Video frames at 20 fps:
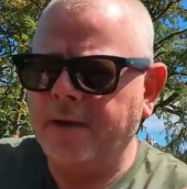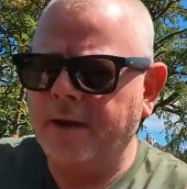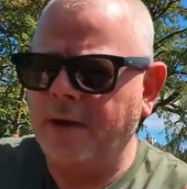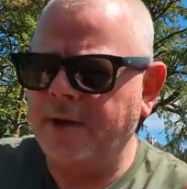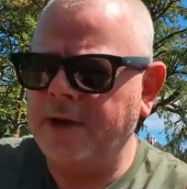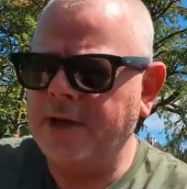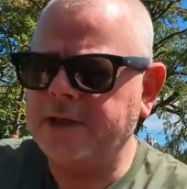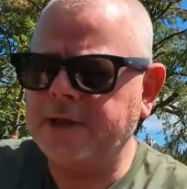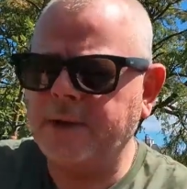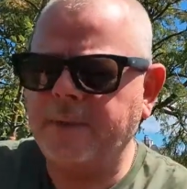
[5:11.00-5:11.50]

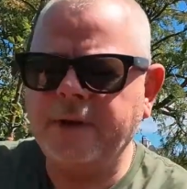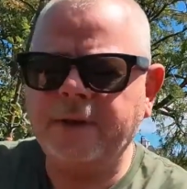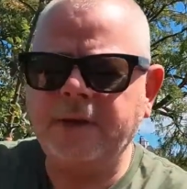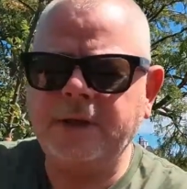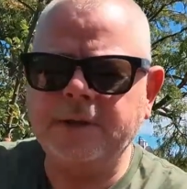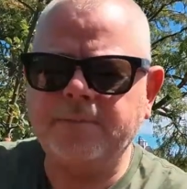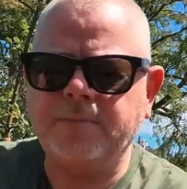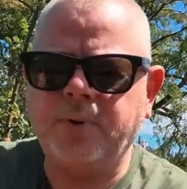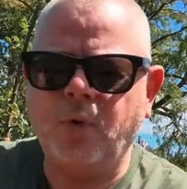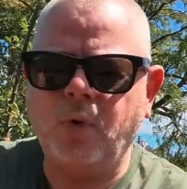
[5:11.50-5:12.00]
Now, initially when
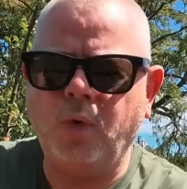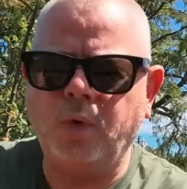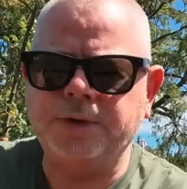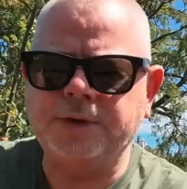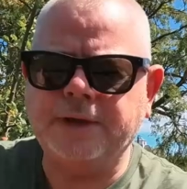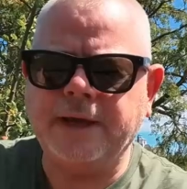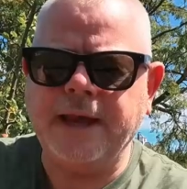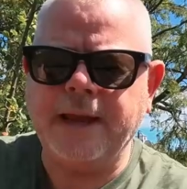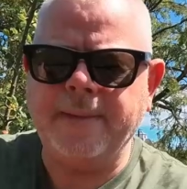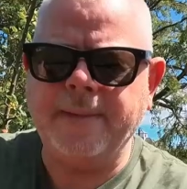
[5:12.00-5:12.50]
these
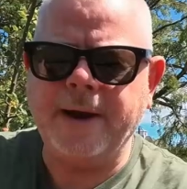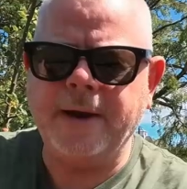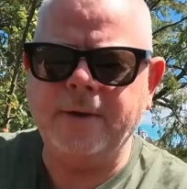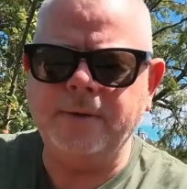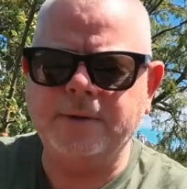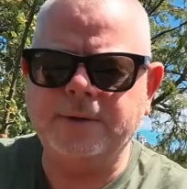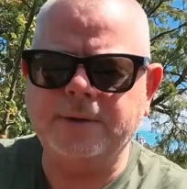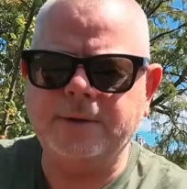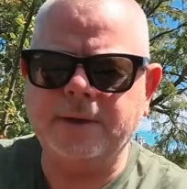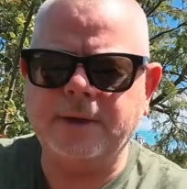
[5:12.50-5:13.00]
poles came
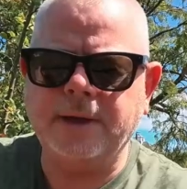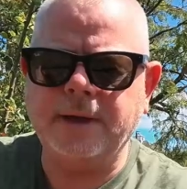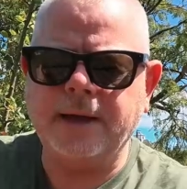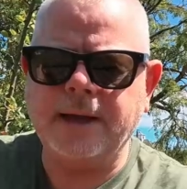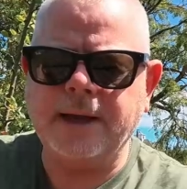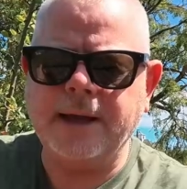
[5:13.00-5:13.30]
out,